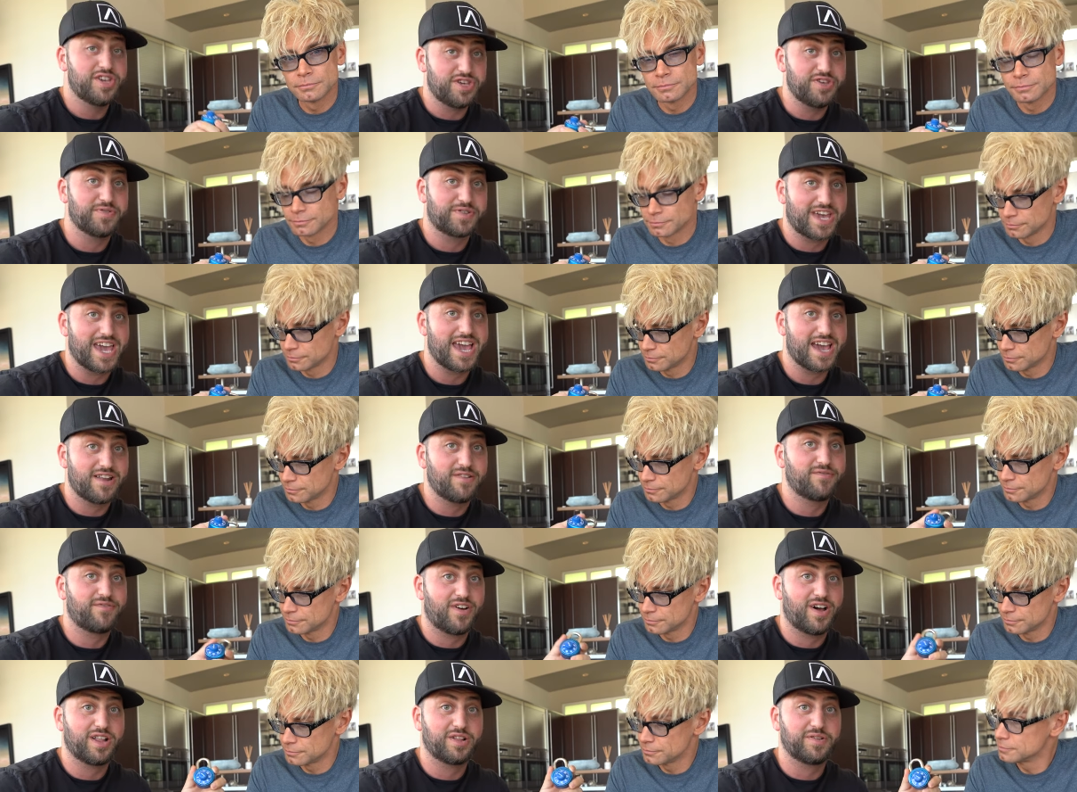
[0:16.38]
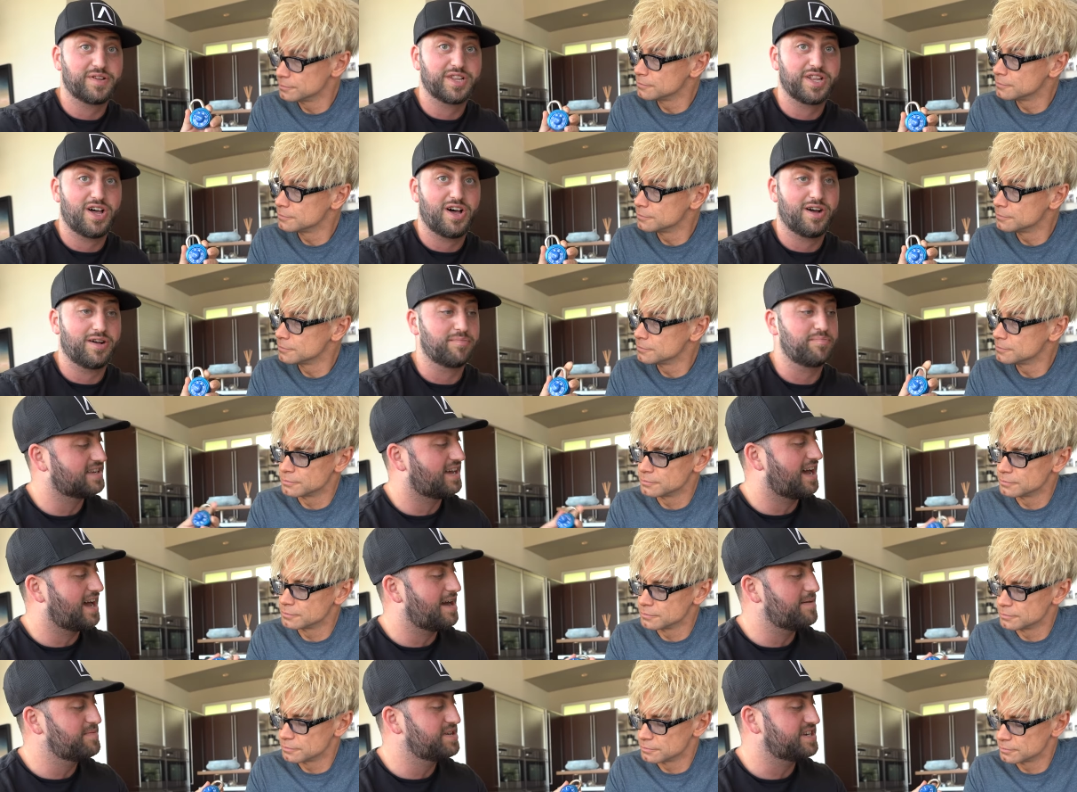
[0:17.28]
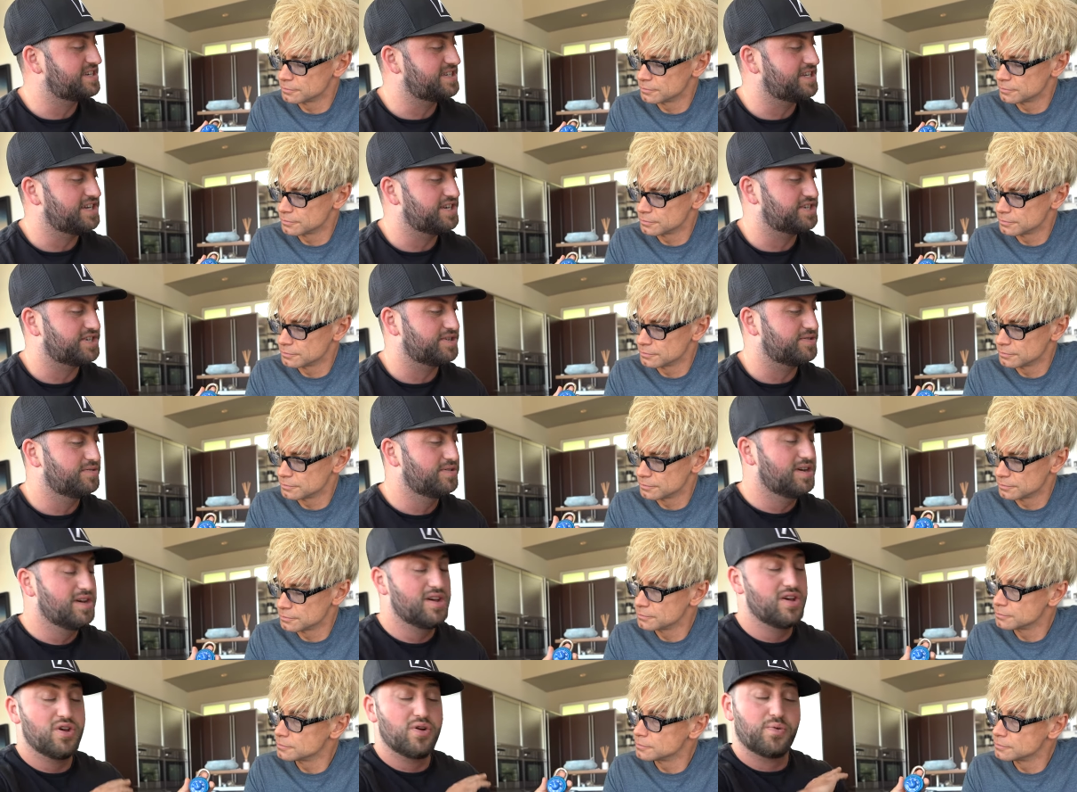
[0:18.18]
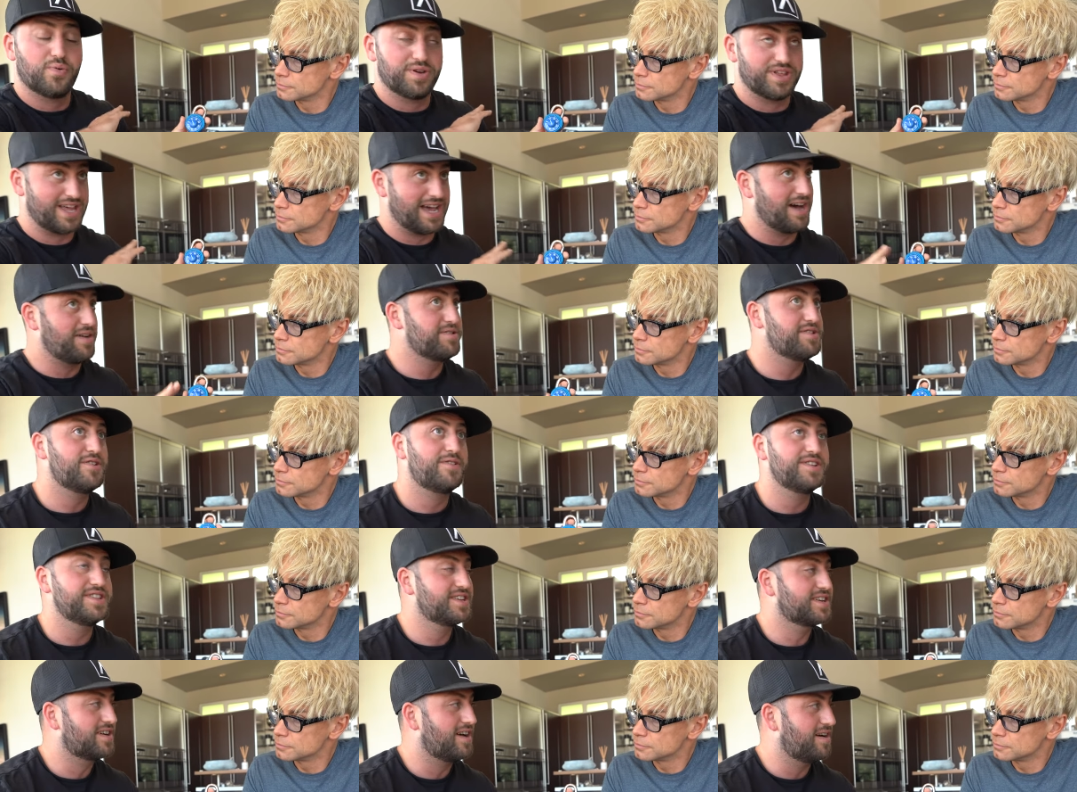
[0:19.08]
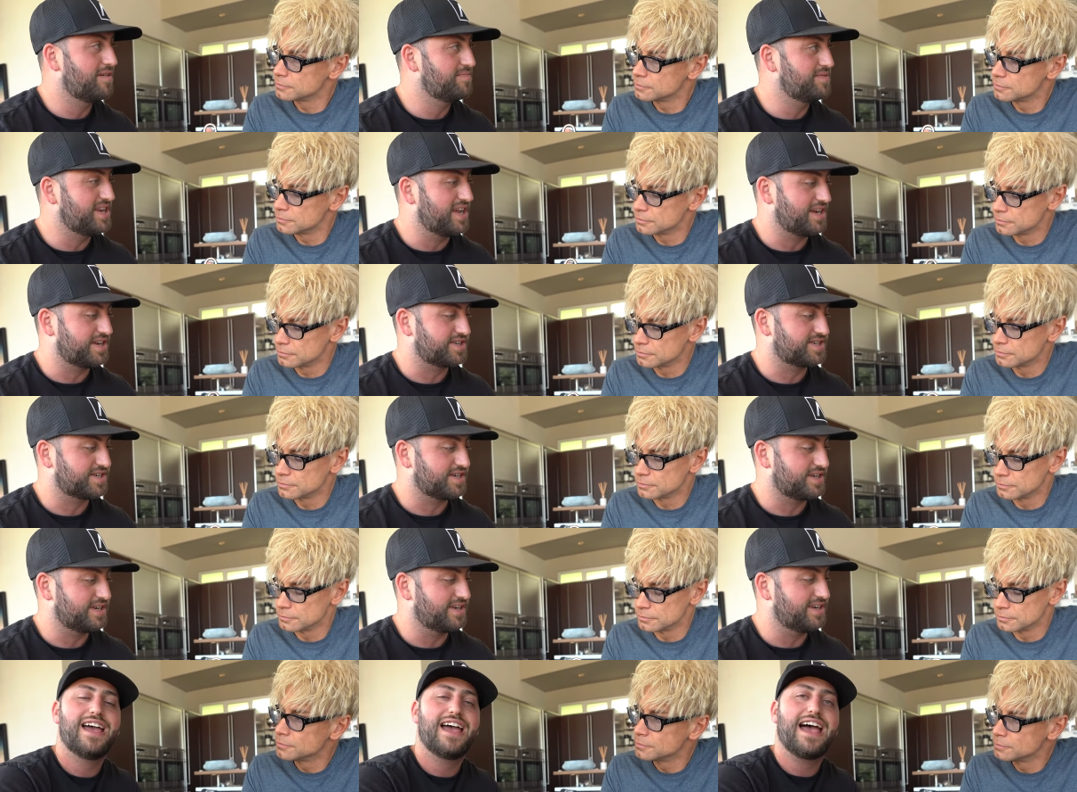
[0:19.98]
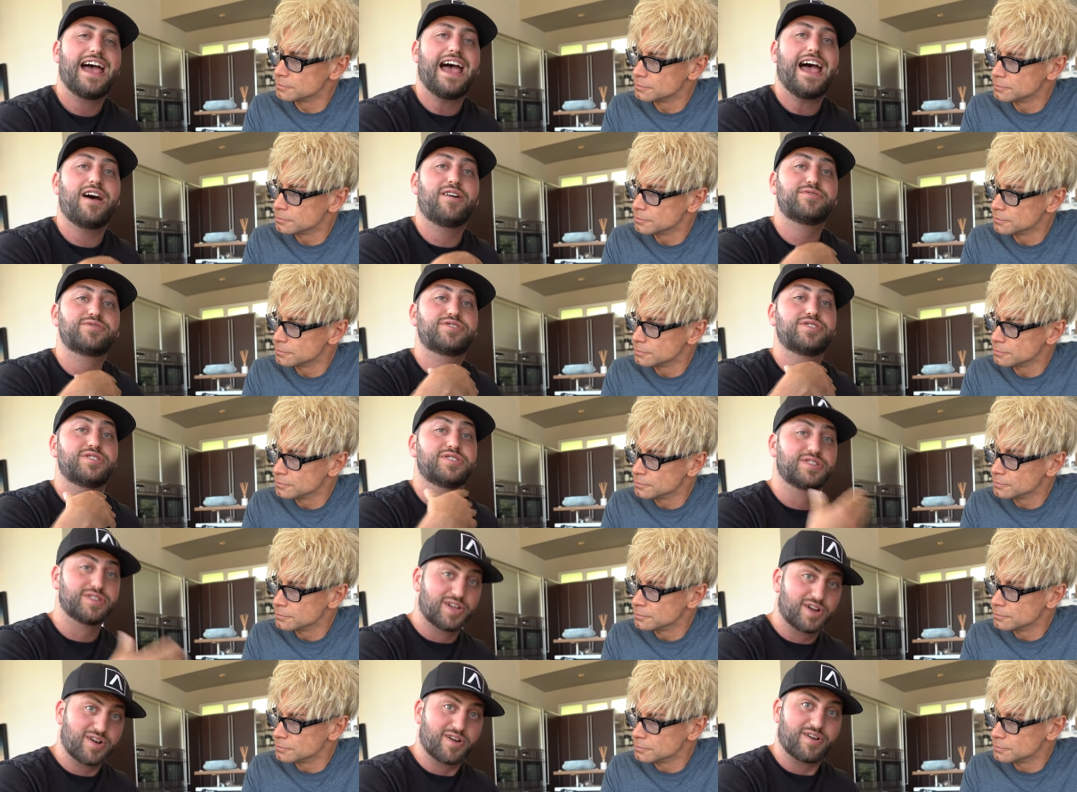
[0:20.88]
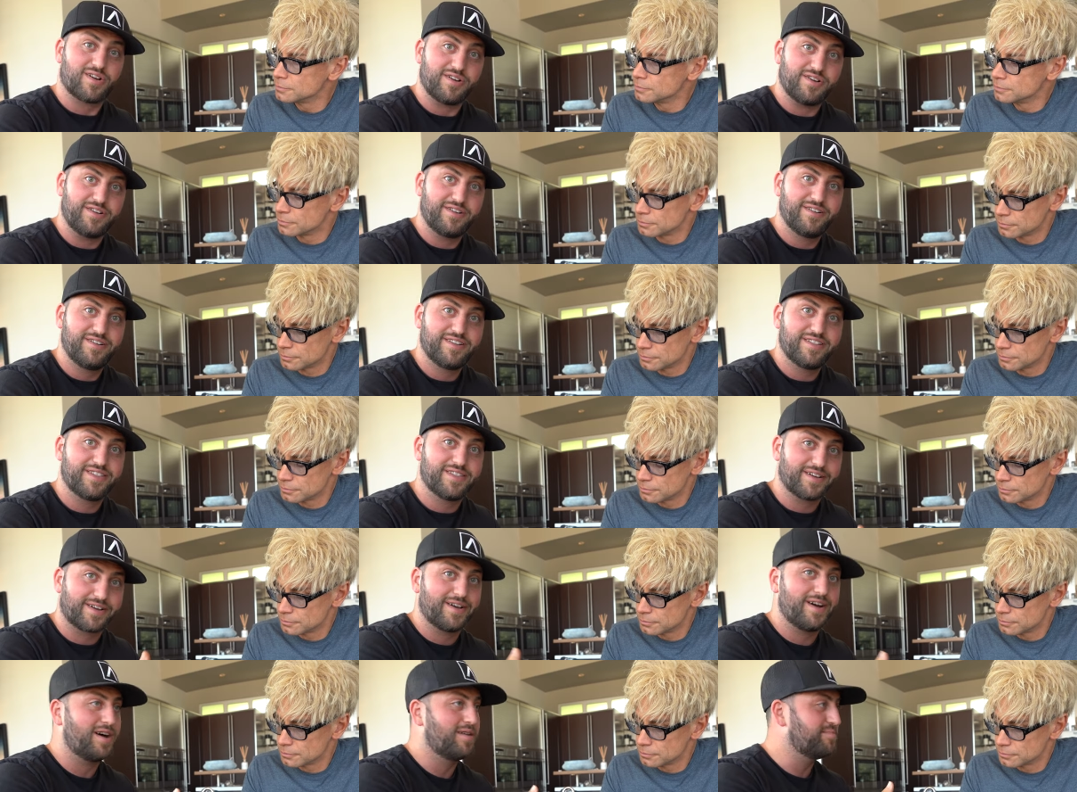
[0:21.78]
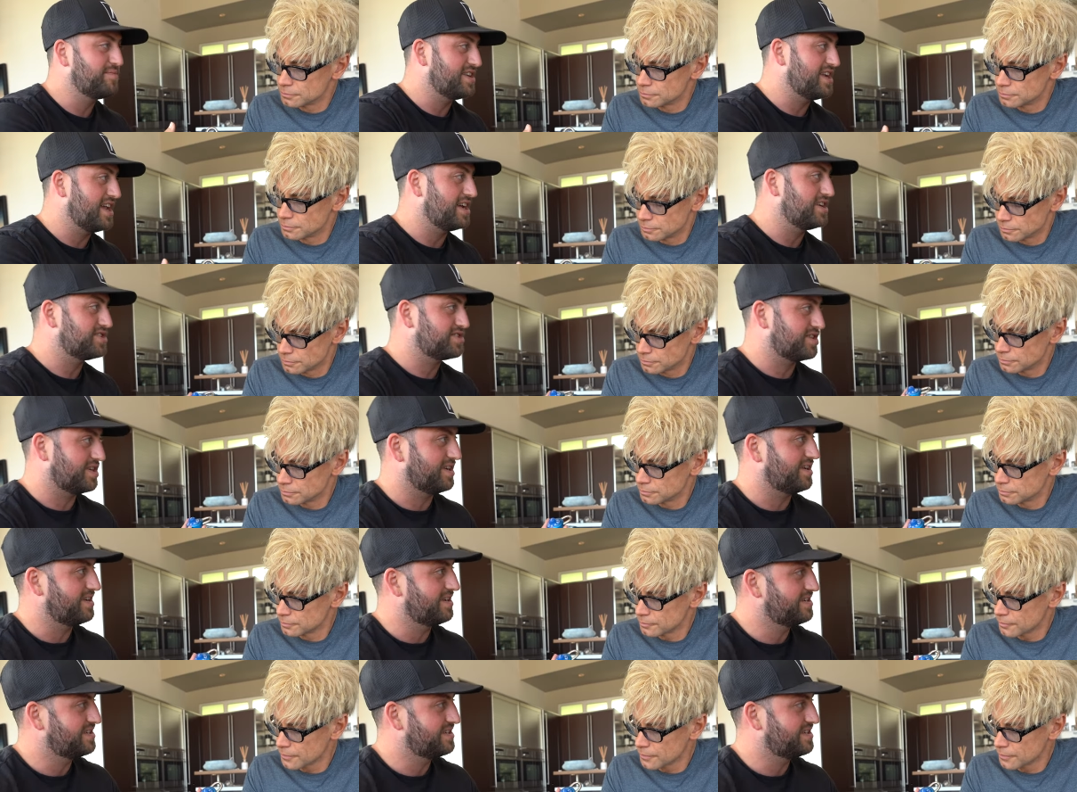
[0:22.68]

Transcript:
Speaker 1: you can follow along. I'm gonna teach you, without knowing the combination, how to learn the combination.